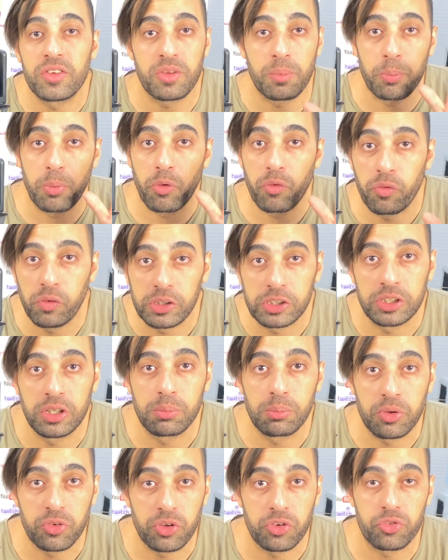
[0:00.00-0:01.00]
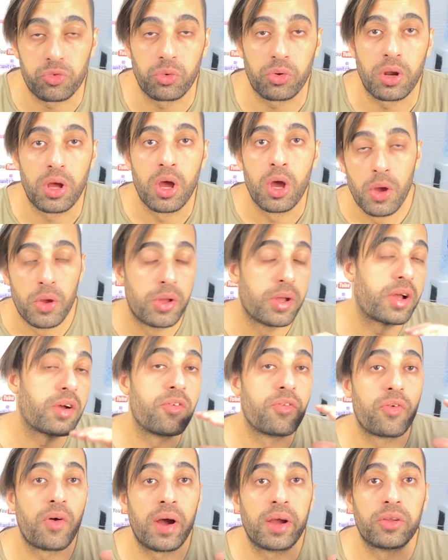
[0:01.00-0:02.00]
a professional massager. You can
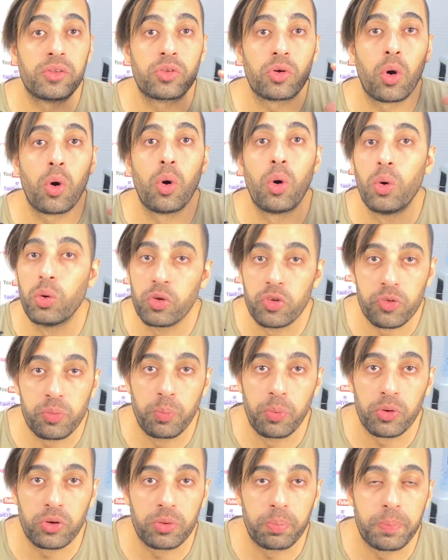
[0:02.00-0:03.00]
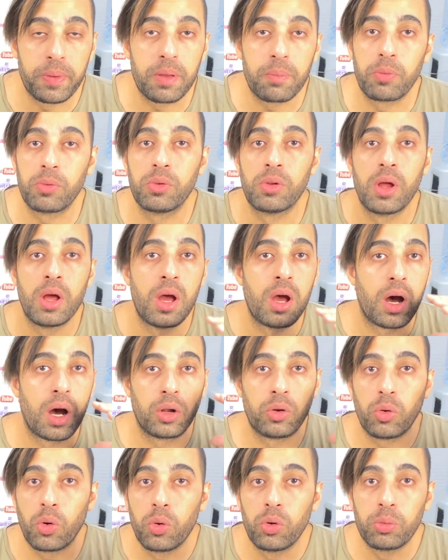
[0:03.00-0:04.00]
find all sport people
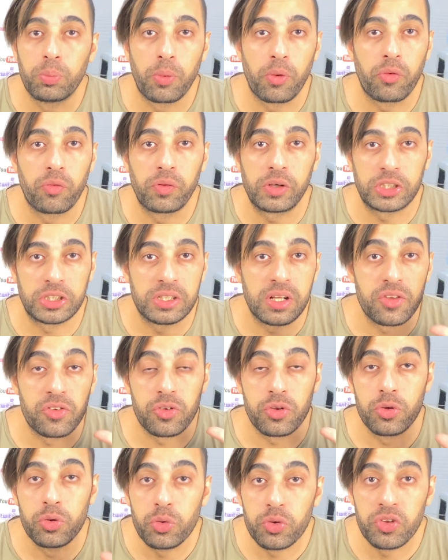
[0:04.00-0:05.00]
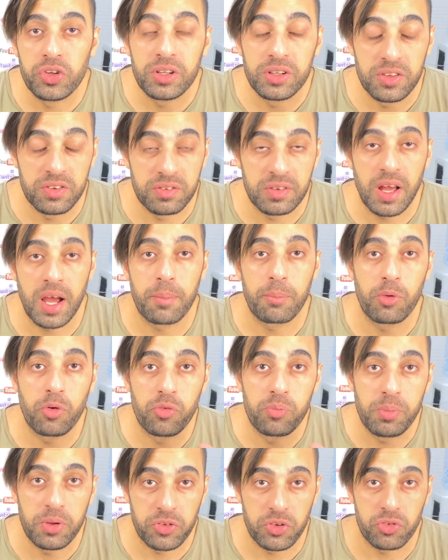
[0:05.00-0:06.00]
and all professionals using this type of
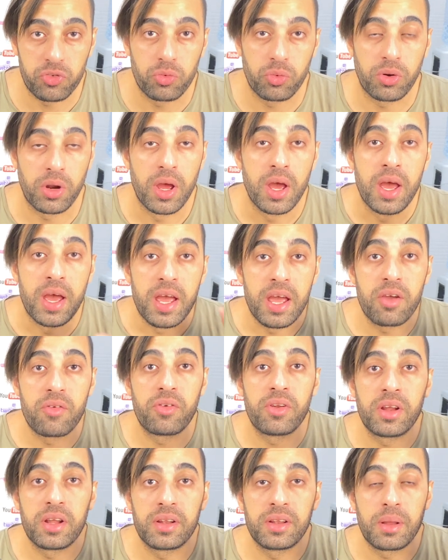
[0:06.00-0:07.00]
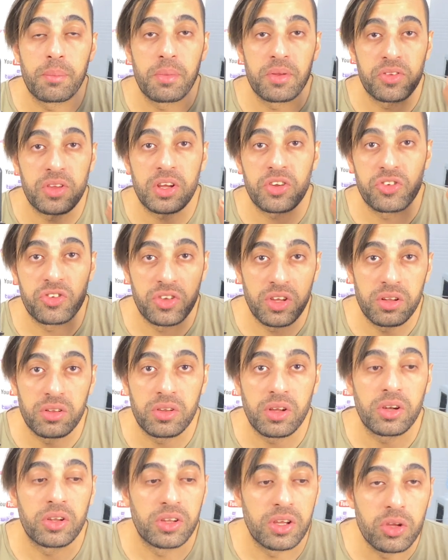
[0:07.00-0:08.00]
massager. Even in the massage
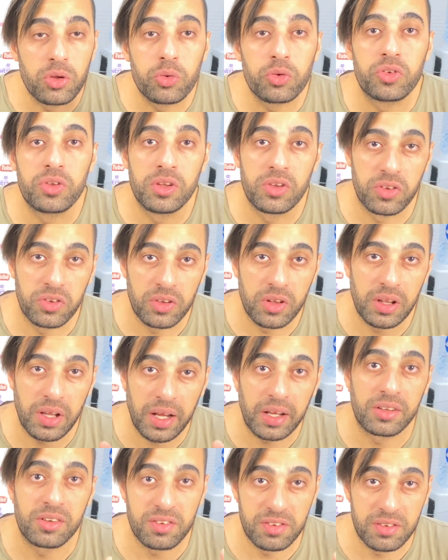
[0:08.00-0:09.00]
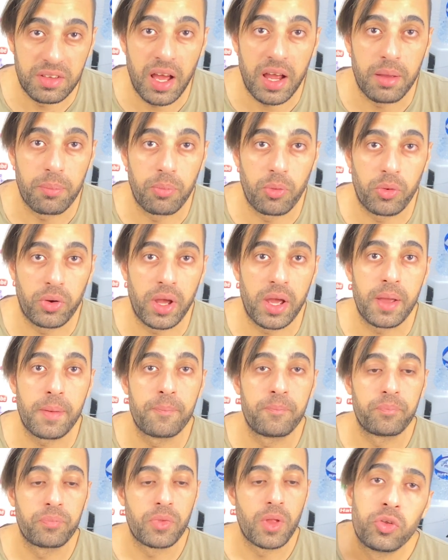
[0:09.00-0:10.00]
center, they use this like this type, okay?
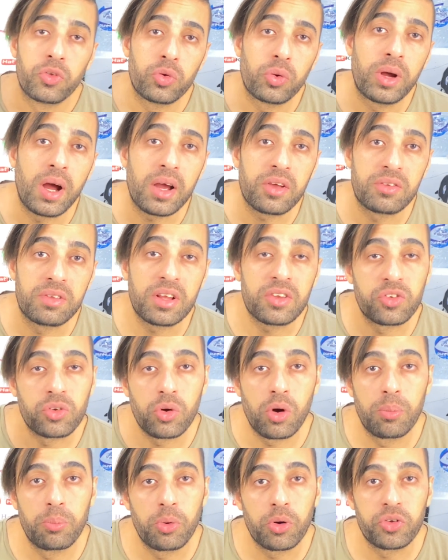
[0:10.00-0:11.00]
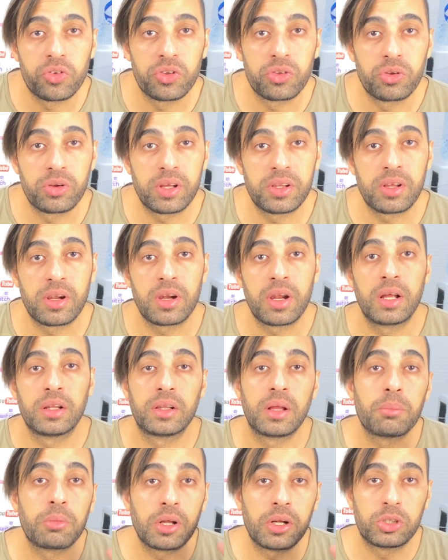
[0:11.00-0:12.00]
So guys, let's go unbox it together and
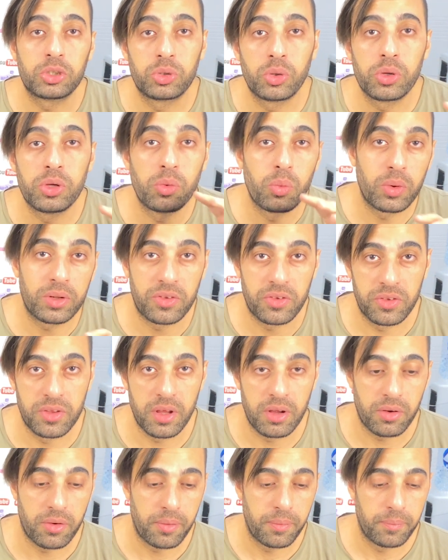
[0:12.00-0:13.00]
I'm gonna show you what is there.